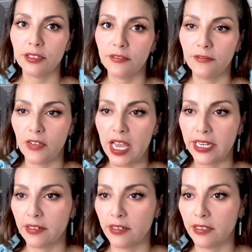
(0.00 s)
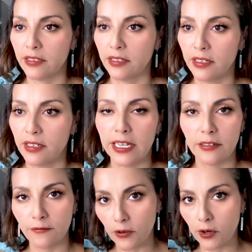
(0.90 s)
to the final
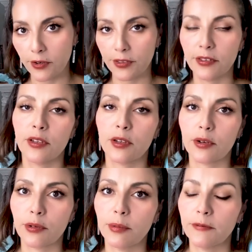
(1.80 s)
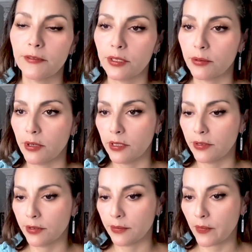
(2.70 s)
and fourth group of
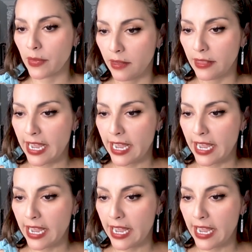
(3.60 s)
tools, and